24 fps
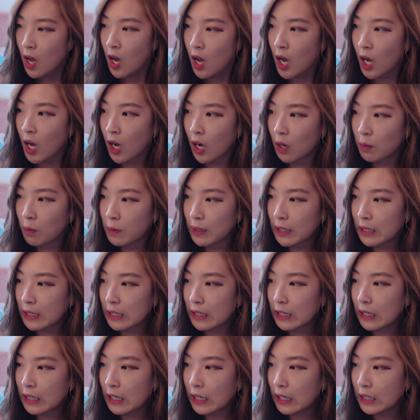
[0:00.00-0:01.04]
Oh my
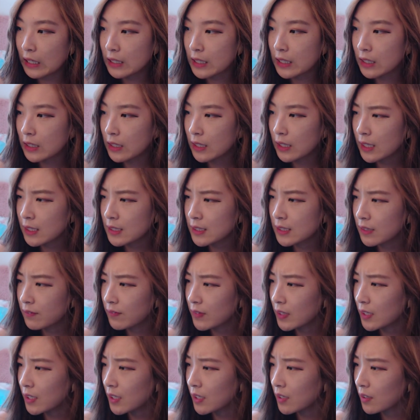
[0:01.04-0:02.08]
god, can you guys
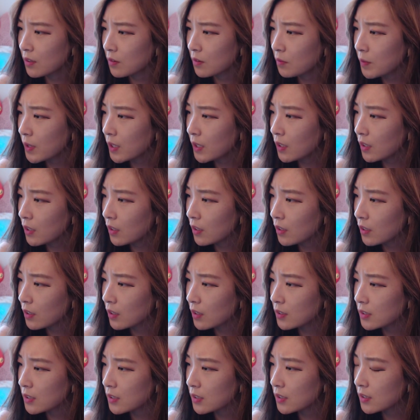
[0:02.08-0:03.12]
even hear me?
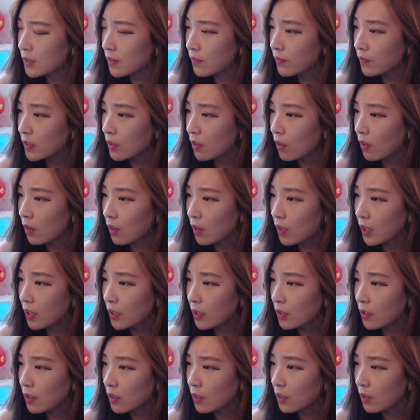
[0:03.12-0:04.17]
Is this even
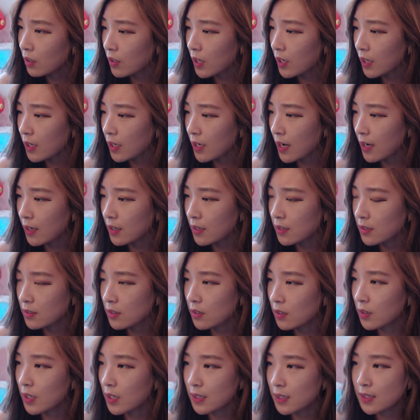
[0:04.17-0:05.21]
on? Okay, yeah, it is.
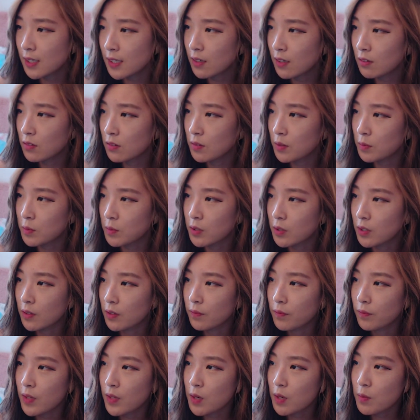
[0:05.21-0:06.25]
Okay, see, I don't know what I'm doing.
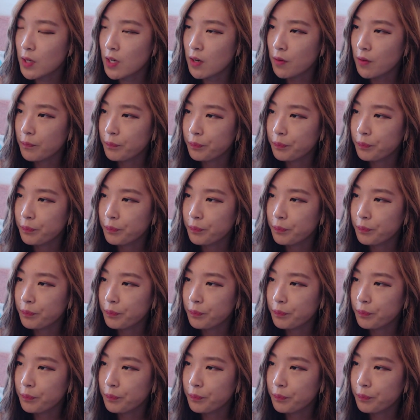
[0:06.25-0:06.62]
Here we go.